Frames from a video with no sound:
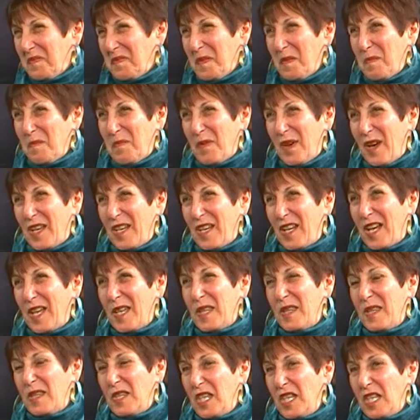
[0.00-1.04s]
but I
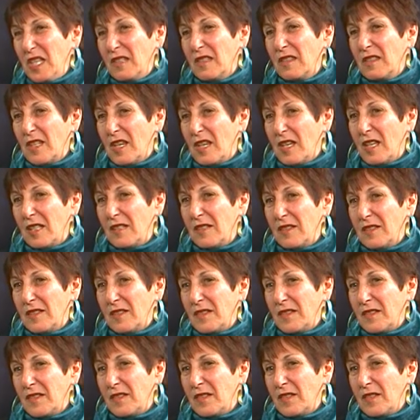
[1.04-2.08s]
think that
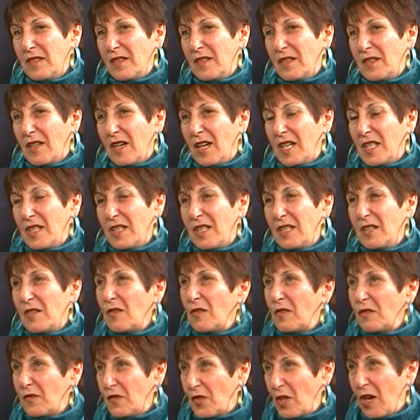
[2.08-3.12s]
the
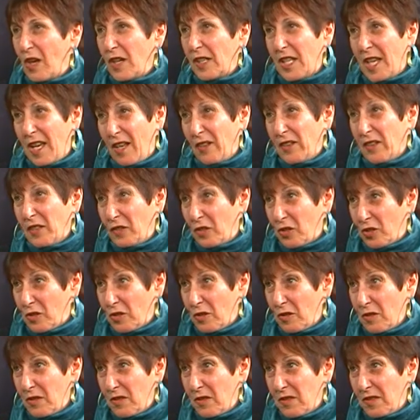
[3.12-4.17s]
idea of dog health
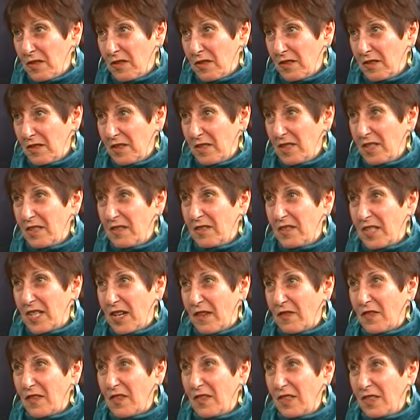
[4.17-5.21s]
insurance is
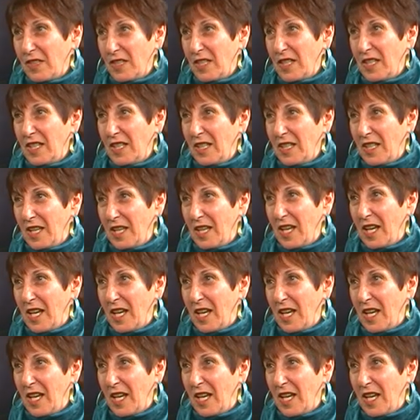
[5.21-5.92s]
definitely a